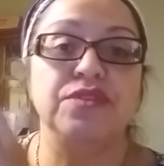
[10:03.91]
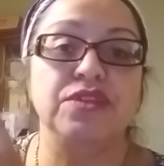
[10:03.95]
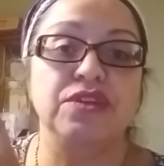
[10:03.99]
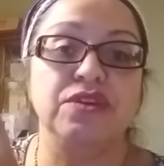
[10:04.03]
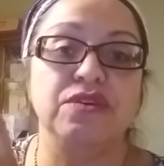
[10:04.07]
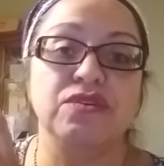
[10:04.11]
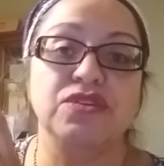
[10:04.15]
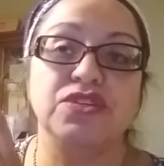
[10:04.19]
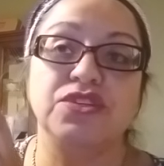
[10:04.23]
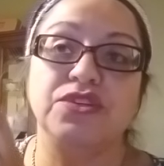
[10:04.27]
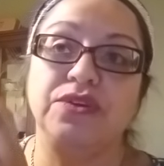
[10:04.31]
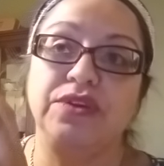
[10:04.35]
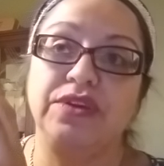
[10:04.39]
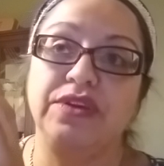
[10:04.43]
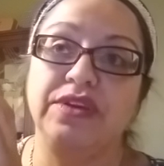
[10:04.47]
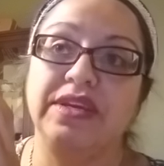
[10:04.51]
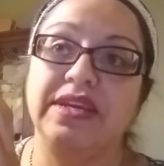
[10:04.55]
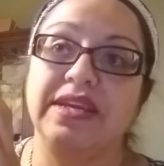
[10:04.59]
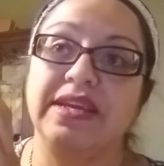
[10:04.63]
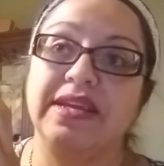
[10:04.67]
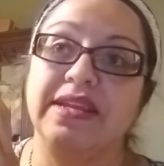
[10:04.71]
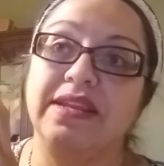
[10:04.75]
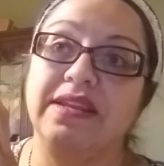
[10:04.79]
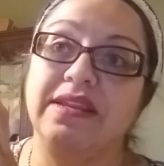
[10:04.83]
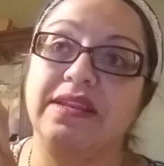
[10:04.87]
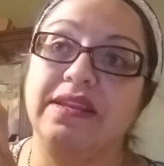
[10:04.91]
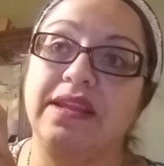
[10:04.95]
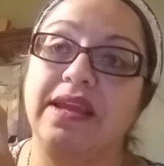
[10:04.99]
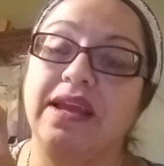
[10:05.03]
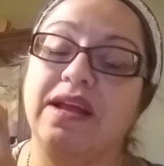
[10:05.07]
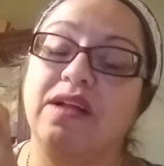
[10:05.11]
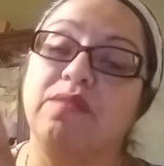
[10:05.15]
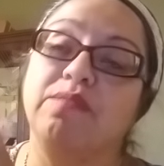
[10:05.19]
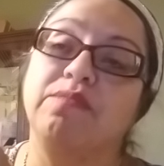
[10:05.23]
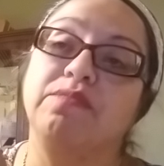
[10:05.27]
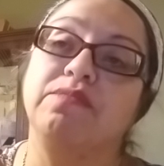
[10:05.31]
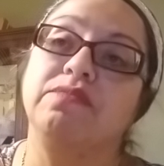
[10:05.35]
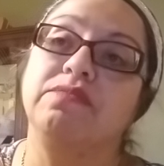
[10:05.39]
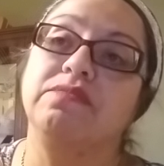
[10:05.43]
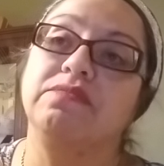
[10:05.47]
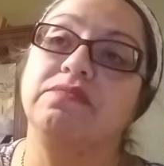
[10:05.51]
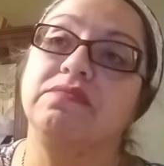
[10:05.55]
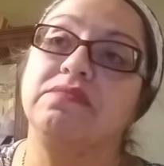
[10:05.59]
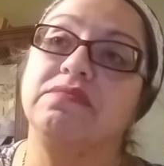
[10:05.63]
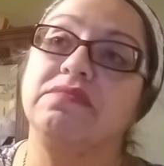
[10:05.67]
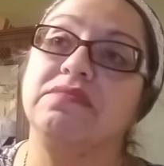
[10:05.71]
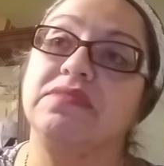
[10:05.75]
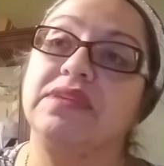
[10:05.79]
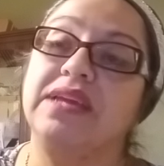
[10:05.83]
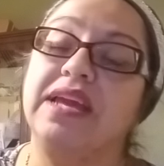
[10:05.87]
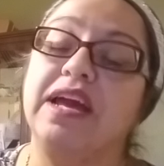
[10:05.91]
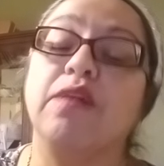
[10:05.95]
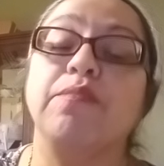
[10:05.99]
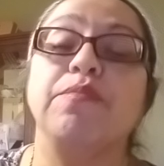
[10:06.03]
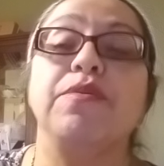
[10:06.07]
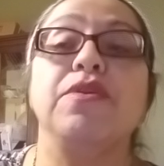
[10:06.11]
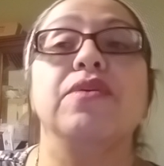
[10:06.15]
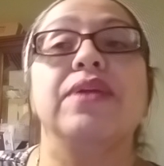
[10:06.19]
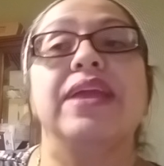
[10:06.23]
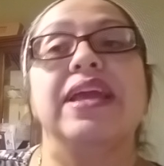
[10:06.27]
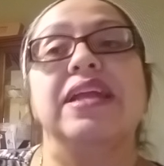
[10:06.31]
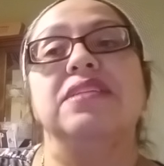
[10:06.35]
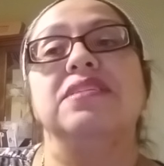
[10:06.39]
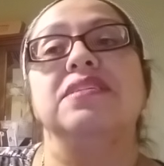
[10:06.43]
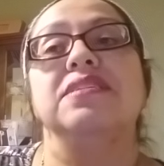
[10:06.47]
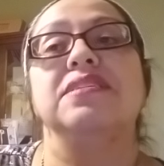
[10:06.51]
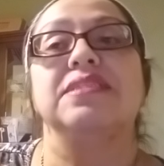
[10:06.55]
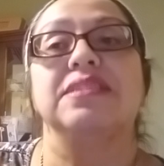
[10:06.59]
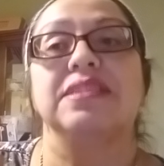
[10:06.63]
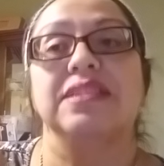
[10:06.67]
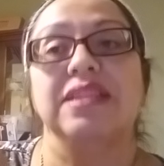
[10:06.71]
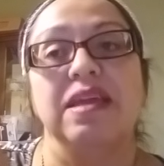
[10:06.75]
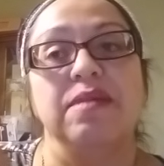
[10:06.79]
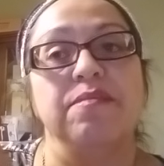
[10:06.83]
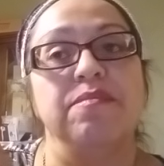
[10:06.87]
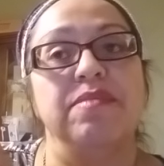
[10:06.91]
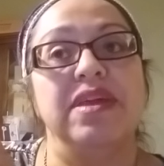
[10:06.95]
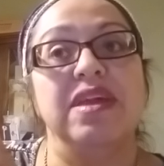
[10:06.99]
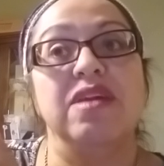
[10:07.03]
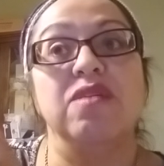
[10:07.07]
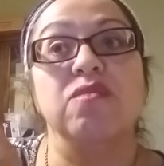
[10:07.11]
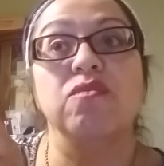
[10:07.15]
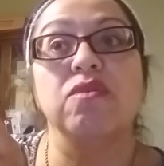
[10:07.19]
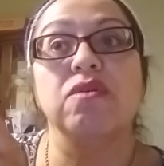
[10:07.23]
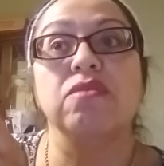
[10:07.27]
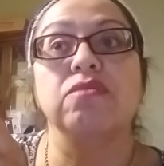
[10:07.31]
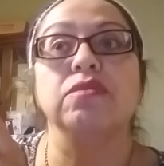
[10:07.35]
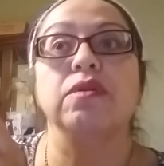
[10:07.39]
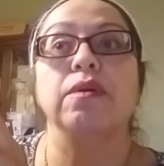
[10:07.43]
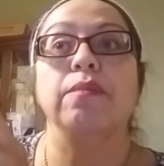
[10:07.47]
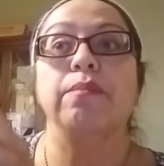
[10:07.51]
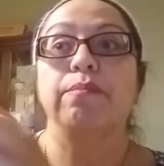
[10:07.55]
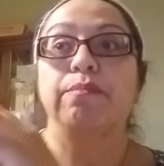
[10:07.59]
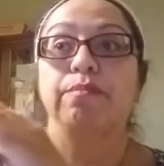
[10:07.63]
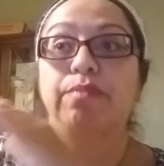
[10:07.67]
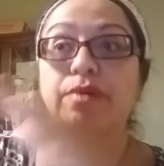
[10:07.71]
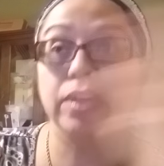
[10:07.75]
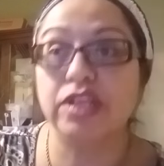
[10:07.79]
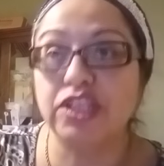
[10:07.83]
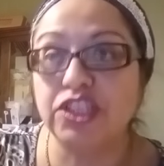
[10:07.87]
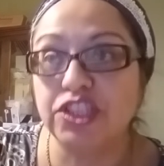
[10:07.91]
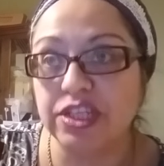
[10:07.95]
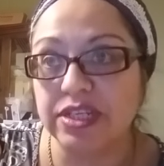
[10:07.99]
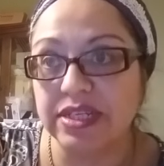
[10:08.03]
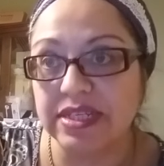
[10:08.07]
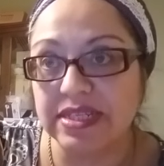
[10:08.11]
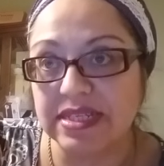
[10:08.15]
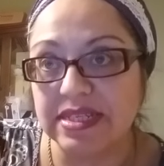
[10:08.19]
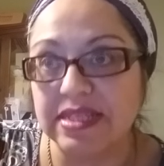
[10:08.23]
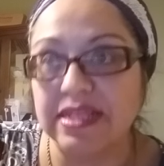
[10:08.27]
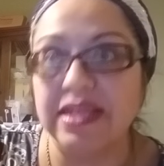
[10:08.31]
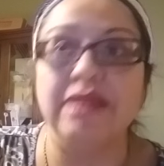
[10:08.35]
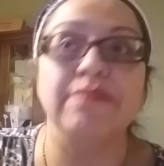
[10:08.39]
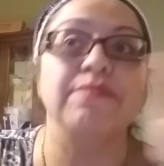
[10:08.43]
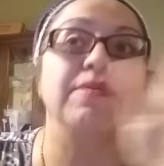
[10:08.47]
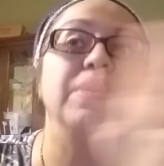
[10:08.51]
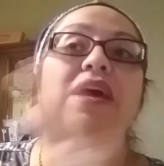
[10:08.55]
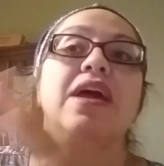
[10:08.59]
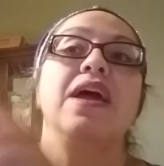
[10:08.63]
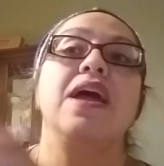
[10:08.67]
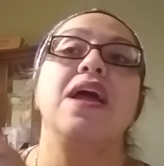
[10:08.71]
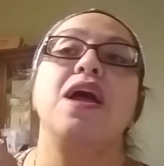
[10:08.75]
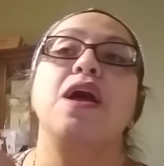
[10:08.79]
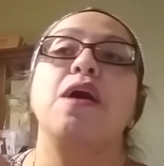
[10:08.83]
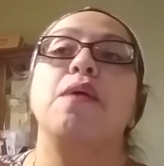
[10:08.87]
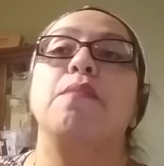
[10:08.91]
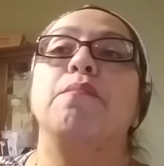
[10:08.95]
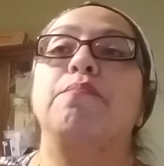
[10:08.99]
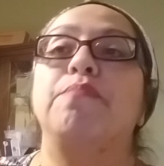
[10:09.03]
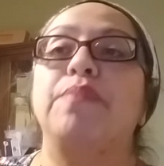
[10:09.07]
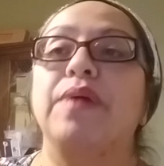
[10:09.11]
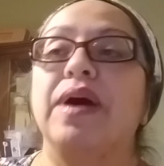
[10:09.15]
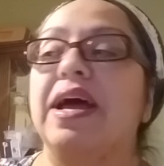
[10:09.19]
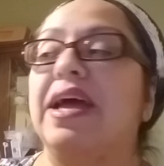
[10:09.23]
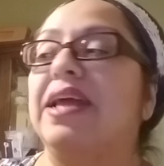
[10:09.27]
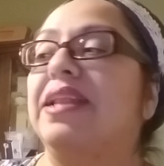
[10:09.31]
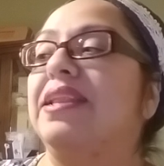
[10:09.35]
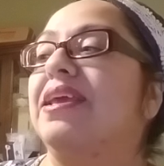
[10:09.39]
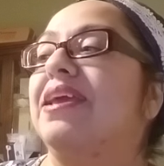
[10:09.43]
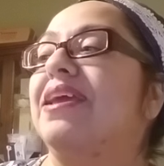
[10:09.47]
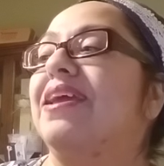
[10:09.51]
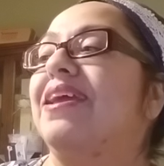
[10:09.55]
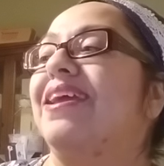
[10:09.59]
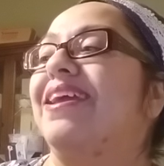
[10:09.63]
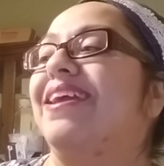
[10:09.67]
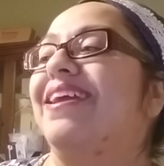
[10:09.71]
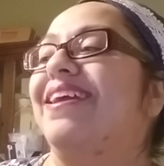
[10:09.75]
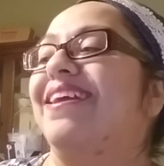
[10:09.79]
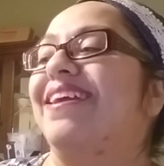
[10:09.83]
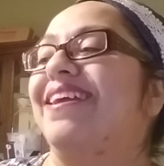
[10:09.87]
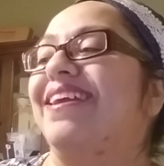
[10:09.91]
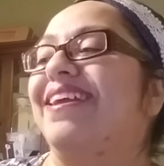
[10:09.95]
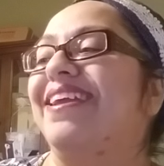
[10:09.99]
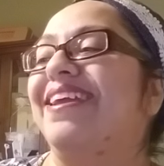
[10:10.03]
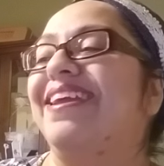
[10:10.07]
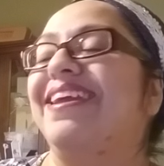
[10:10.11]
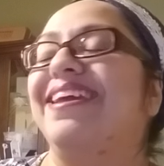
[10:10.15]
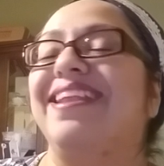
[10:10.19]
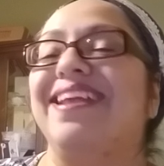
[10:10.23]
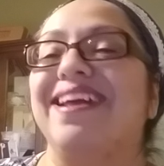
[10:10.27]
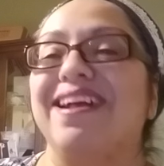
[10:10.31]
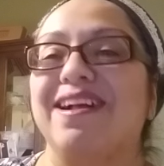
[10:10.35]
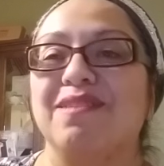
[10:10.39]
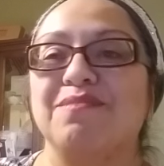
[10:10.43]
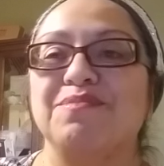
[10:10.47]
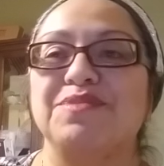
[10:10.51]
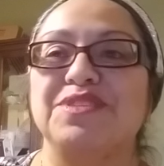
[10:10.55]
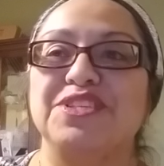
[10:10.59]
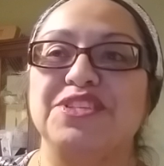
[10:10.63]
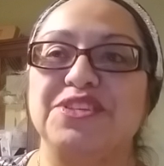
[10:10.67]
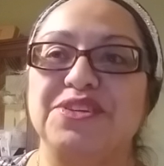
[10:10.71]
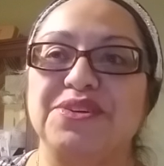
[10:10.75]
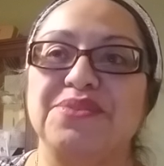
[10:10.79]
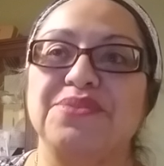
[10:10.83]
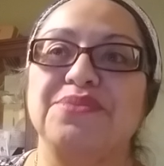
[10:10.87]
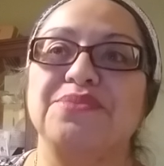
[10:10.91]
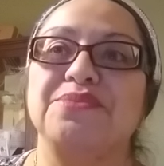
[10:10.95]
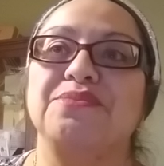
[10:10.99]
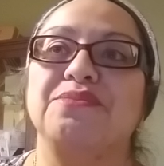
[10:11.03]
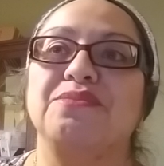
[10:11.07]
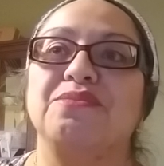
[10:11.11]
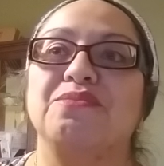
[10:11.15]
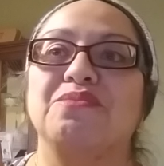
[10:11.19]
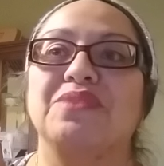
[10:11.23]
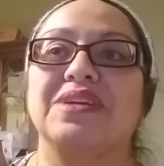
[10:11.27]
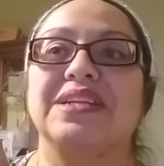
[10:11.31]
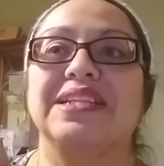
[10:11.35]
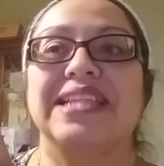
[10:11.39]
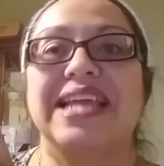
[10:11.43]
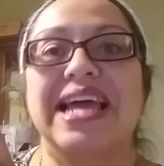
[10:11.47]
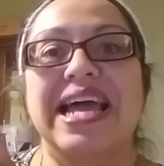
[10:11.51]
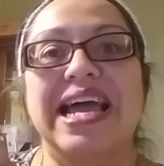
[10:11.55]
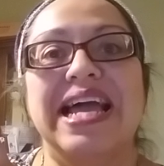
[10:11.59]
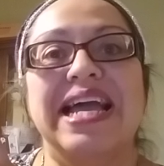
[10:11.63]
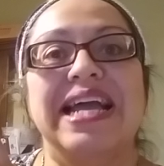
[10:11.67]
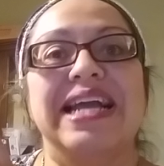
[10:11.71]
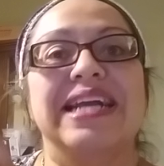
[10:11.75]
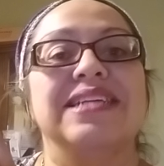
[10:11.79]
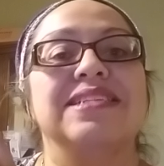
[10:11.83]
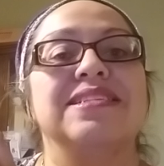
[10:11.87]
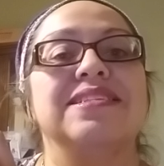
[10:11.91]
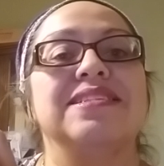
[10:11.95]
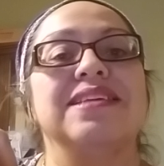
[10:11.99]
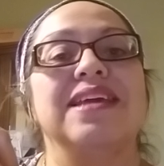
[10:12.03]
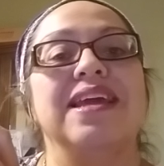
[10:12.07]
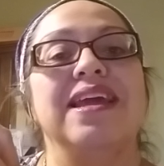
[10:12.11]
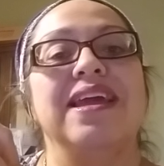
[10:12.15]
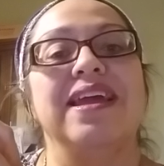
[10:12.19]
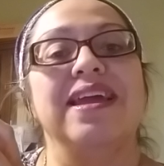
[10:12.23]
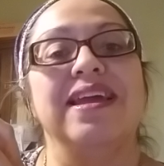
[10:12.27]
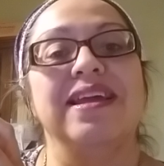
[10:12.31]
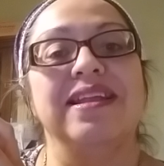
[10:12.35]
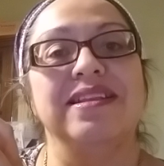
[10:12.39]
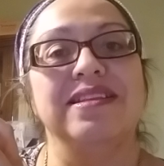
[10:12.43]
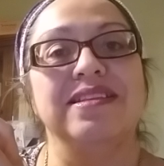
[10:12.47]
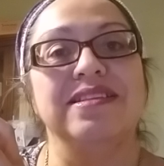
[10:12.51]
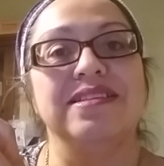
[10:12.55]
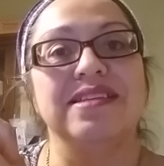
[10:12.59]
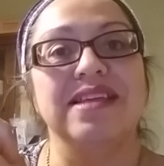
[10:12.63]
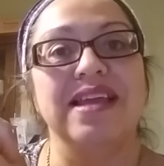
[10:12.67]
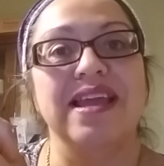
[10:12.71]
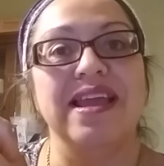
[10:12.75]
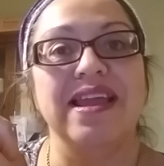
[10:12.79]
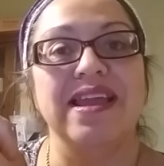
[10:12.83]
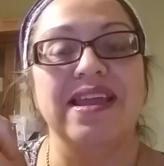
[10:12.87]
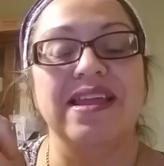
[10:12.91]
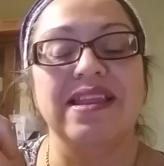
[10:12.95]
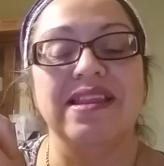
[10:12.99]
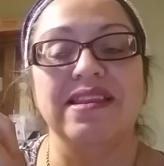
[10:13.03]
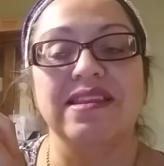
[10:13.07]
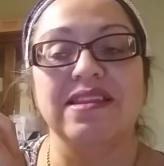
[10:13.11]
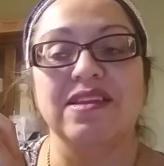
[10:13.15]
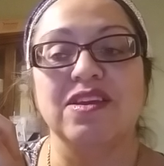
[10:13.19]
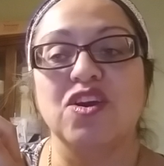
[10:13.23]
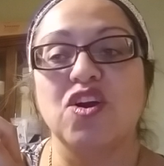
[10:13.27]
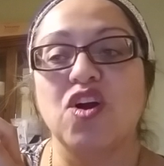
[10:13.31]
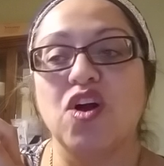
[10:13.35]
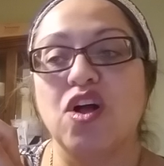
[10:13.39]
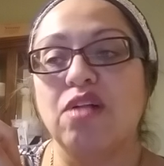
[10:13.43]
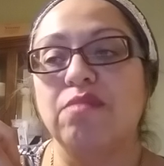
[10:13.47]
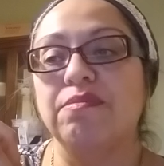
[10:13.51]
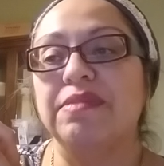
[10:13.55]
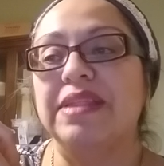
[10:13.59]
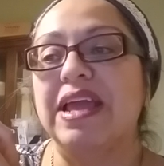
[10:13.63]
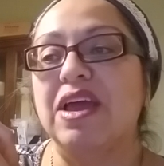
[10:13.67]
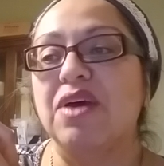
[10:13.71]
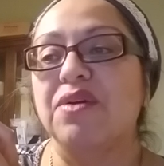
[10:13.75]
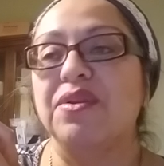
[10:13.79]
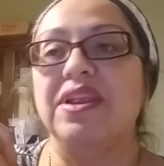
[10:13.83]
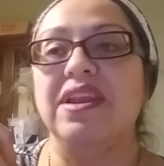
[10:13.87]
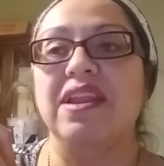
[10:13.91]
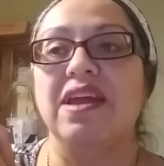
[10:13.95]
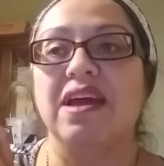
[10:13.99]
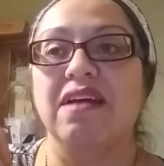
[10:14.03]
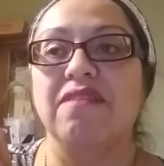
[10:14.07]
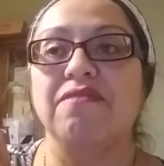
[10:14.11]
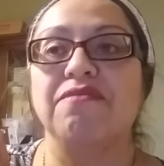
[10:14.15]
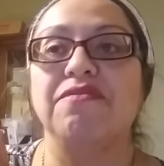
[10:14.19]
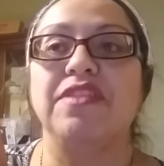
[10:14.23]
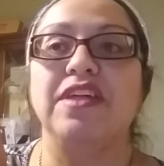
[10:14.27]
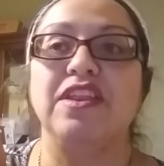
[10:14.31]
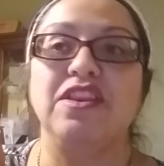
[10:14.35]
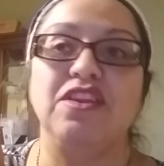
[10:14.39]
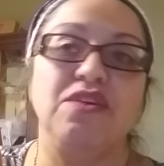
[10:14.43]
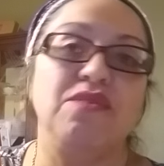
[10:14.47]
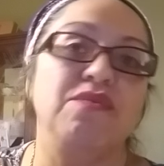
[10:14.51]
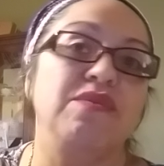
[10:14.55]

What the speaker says: you so you can help you get to sleep. It won't put you to sleep, but it helps you relax and calm down enough that you